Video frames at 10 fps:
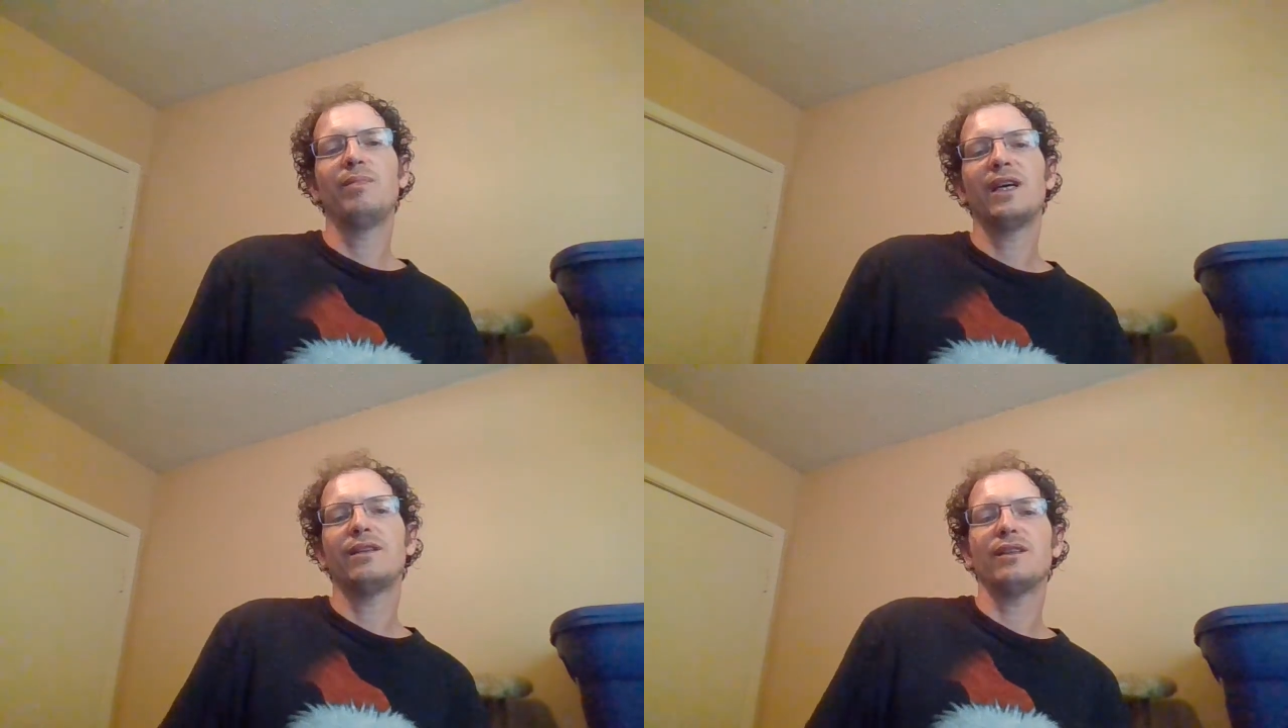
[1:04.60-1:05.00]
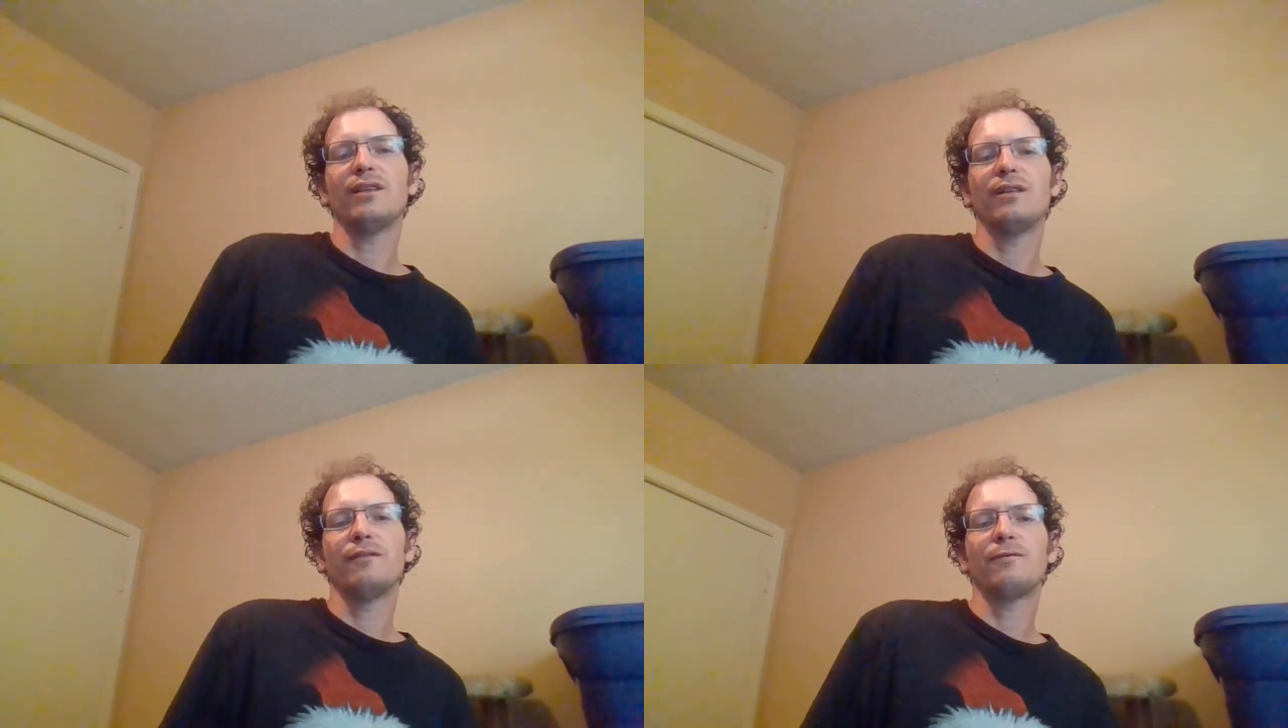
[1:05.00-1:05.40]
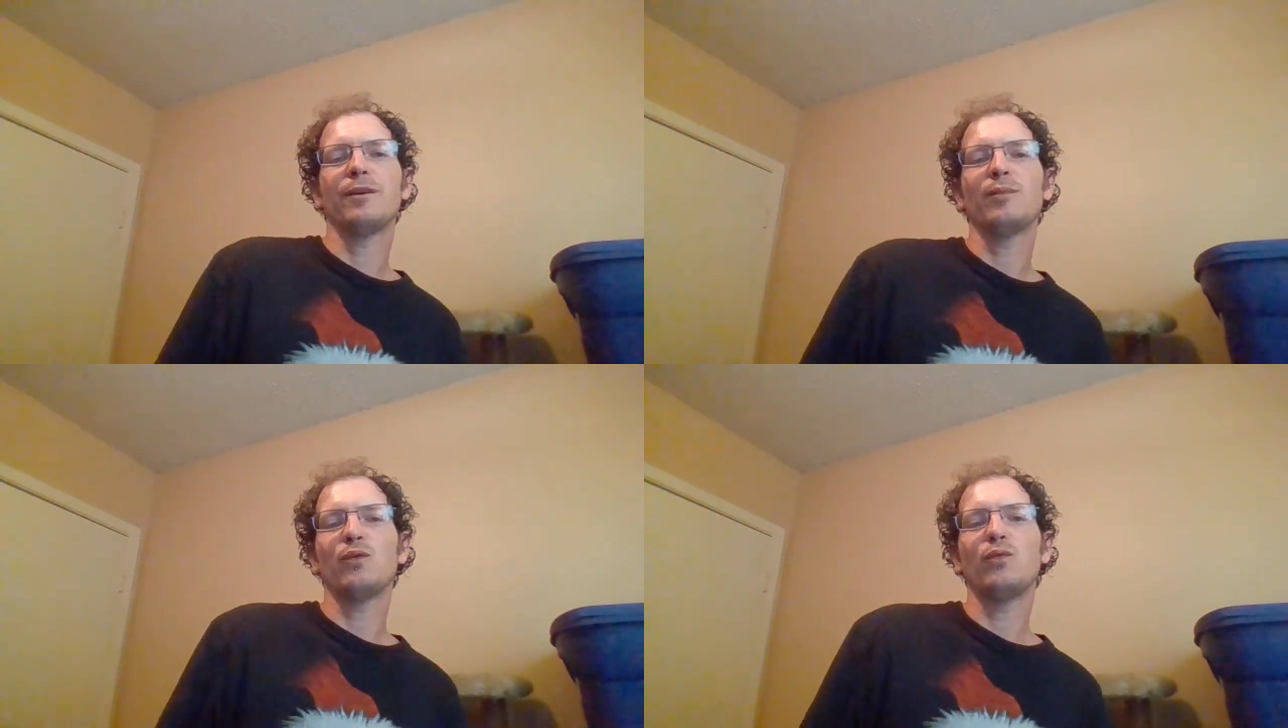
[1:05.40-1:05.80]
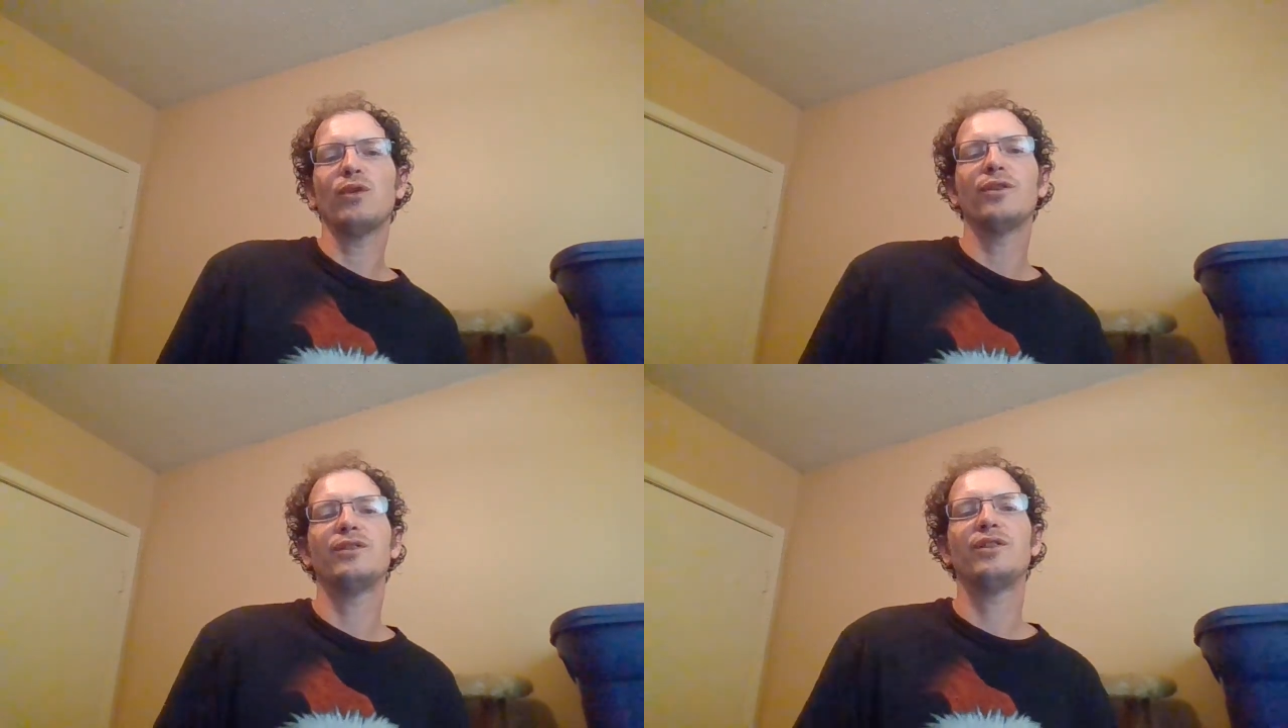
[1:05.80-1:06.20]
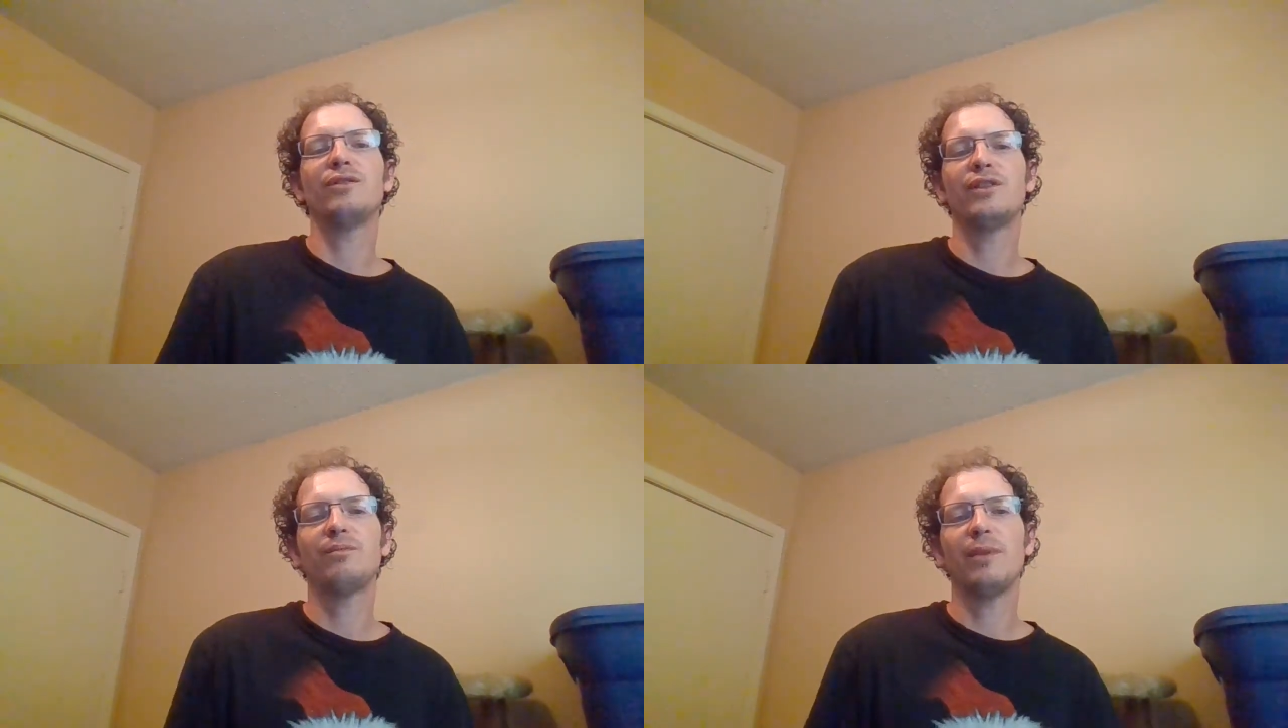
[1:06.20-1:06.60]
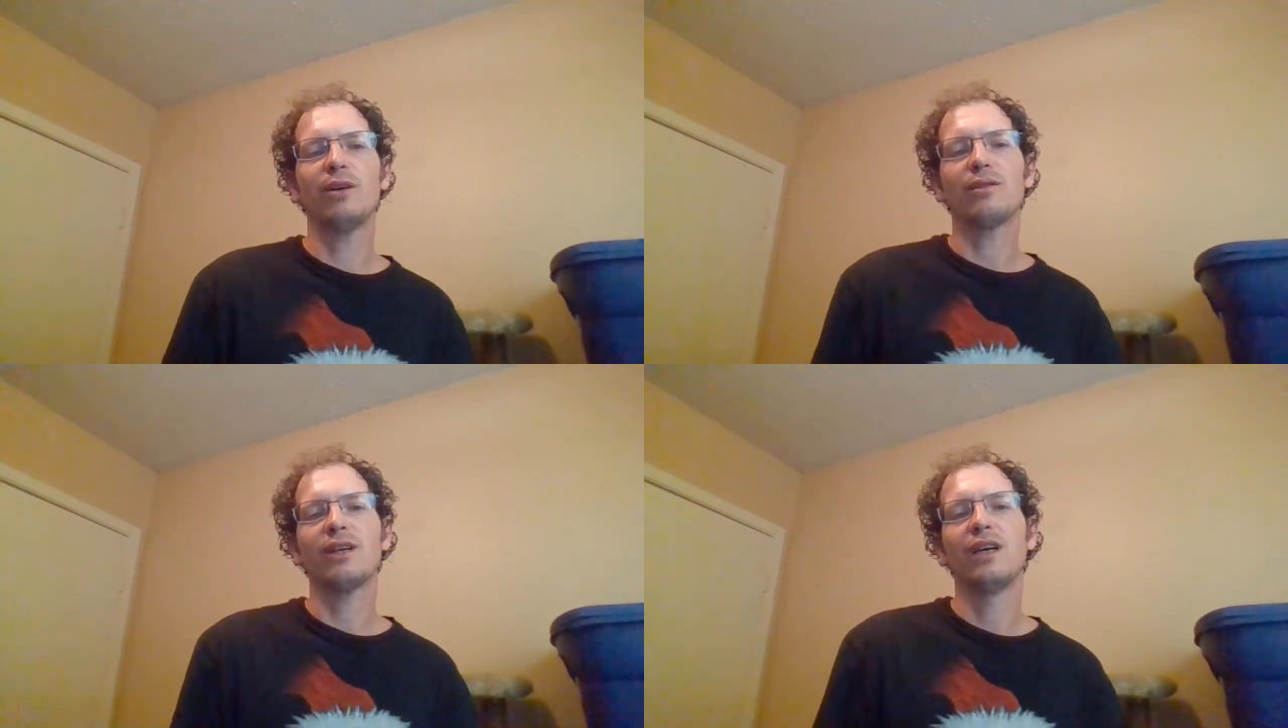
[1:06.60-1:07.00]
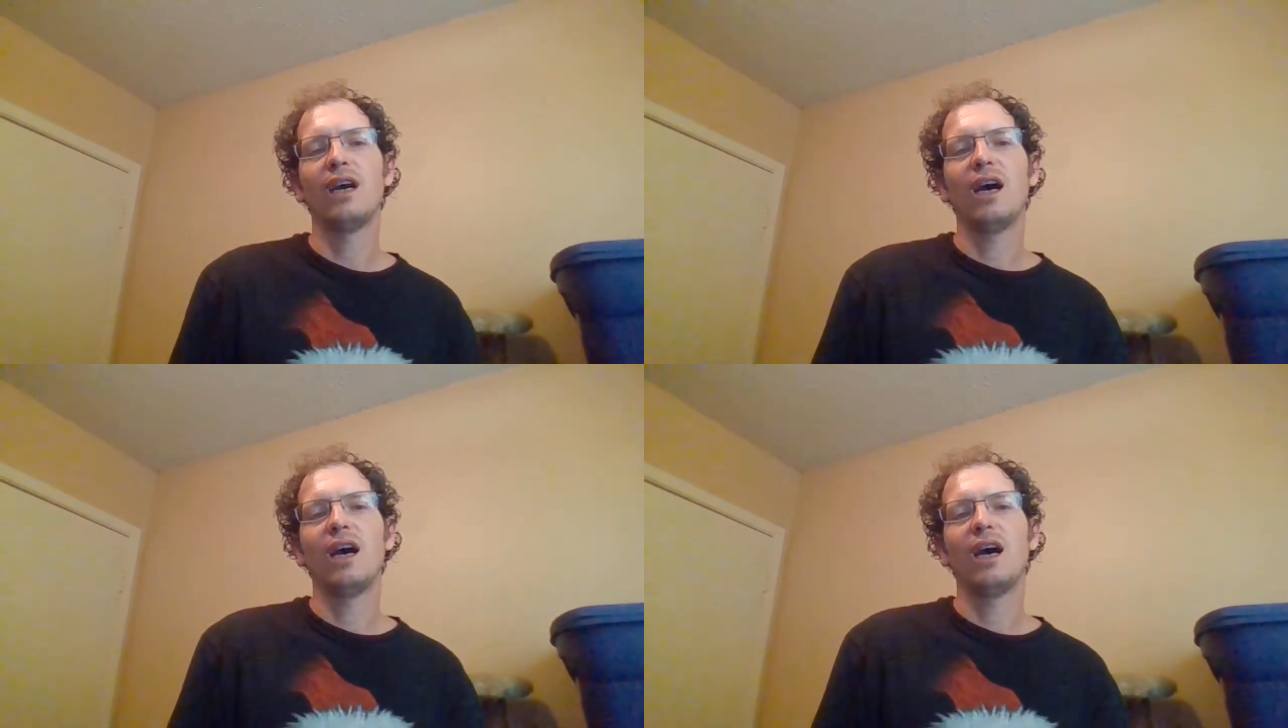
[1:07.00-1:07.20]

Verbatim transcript: but from the words you spoke,